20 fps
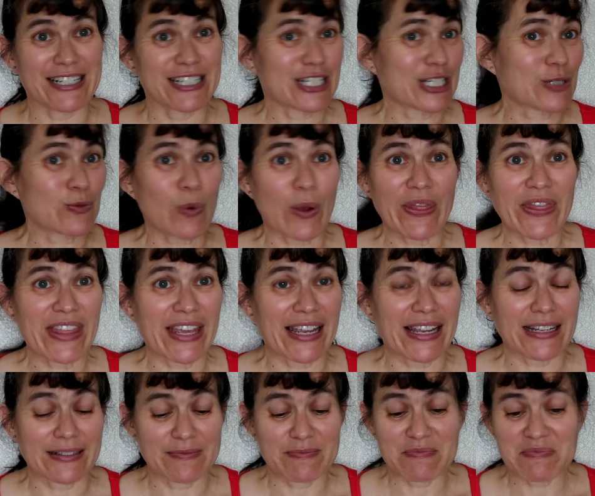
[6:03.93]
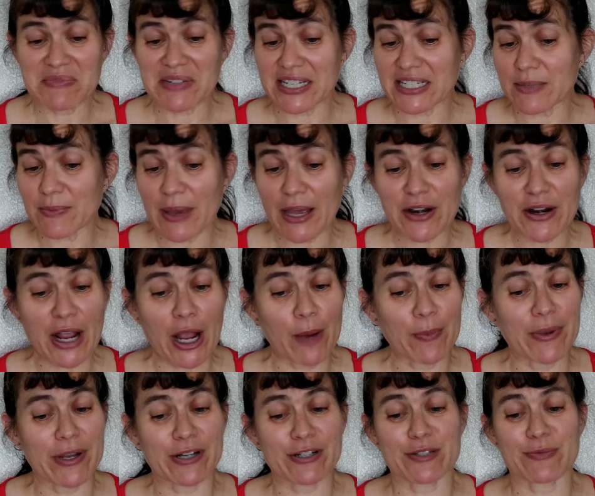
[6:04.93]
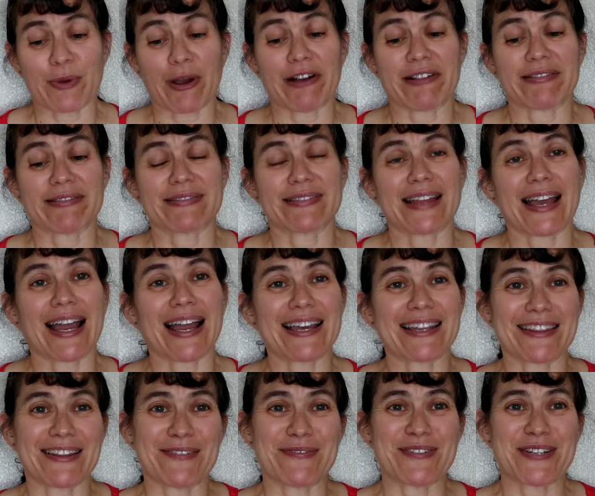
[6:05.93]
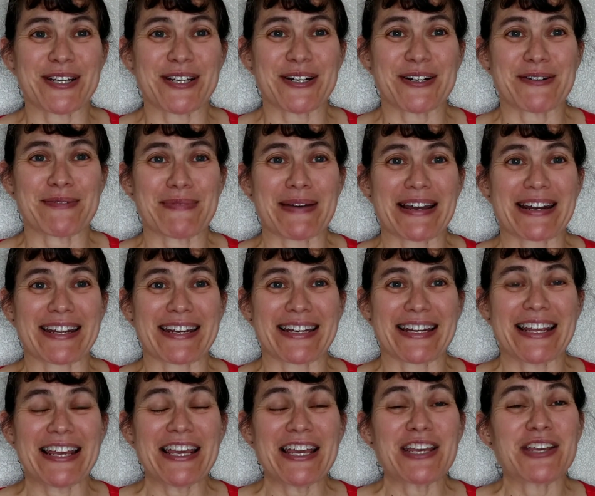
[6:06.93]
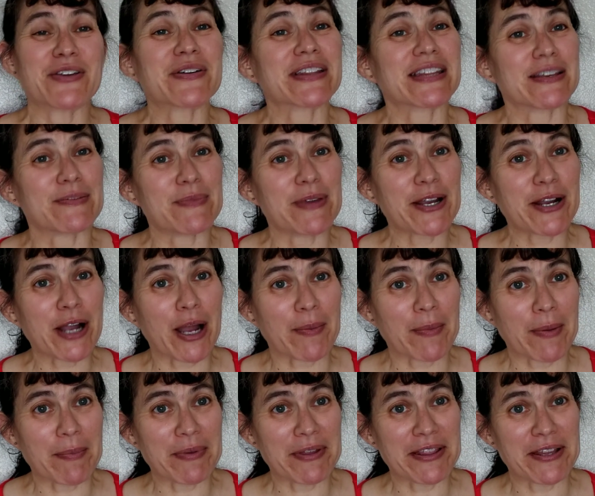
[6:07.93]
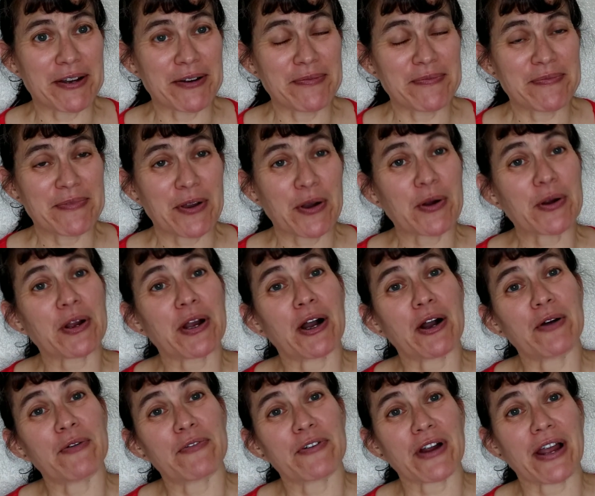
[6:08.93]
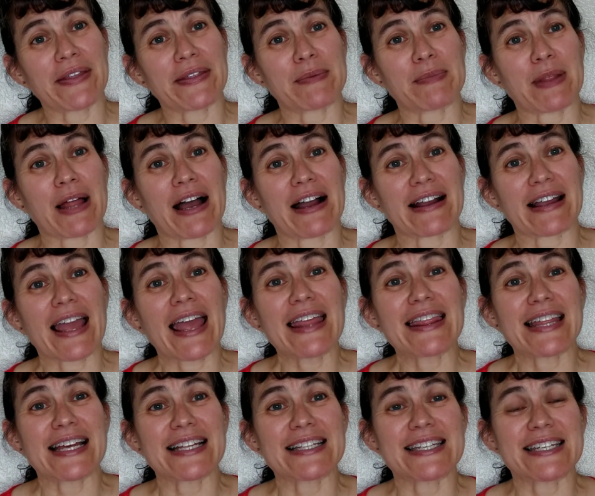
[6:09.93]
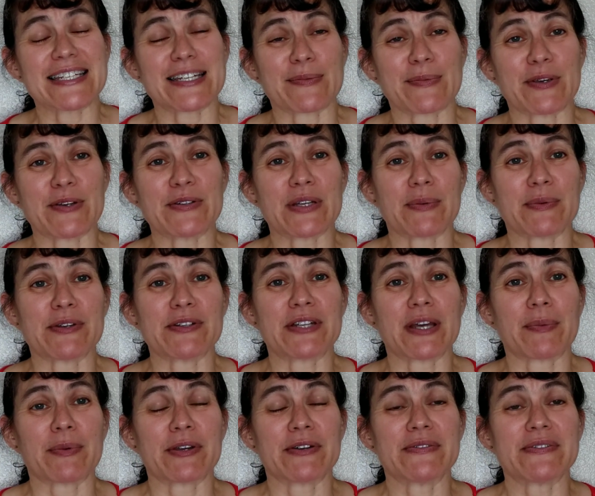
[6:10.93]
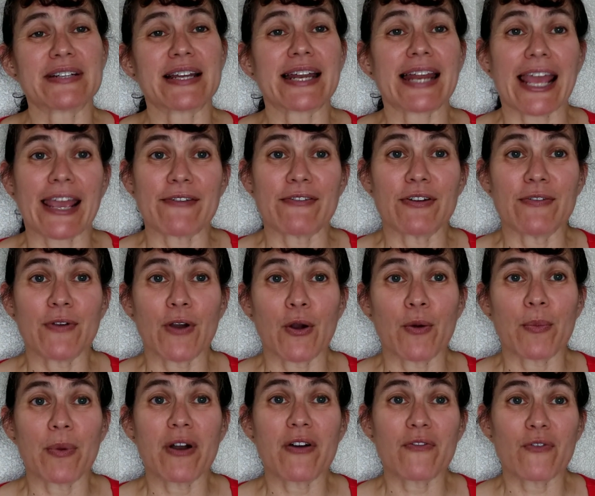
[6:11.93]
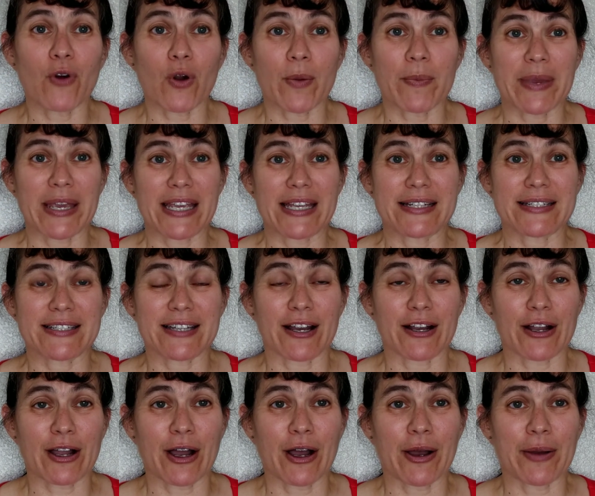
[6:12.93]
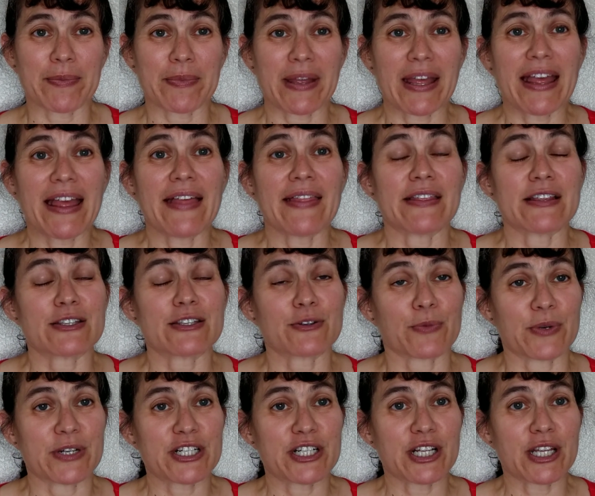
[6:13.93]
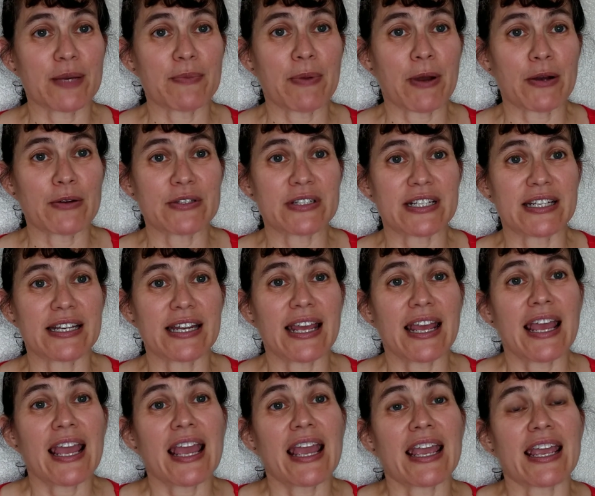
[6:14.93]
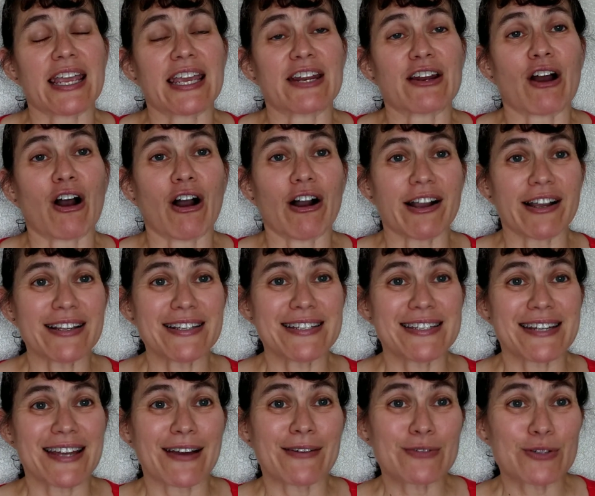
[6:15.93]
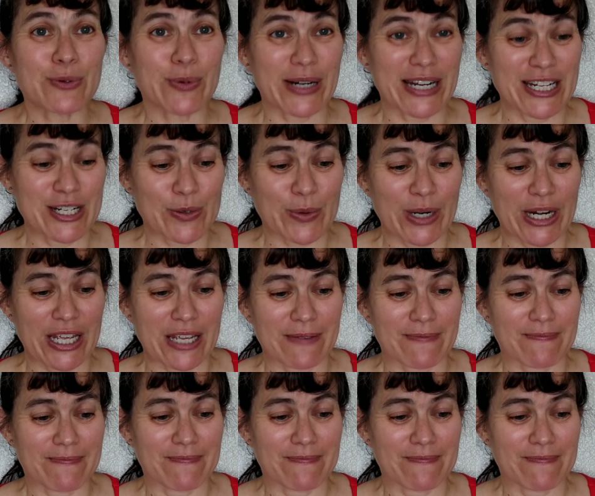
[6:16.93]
Just one thing. It doesn't matter how big or small. I'd love to hear about it. You can leave me a comment below or over on the blog. That's at w w w dot haven of hope four me dot com. This originally posted in August of twenty twenty.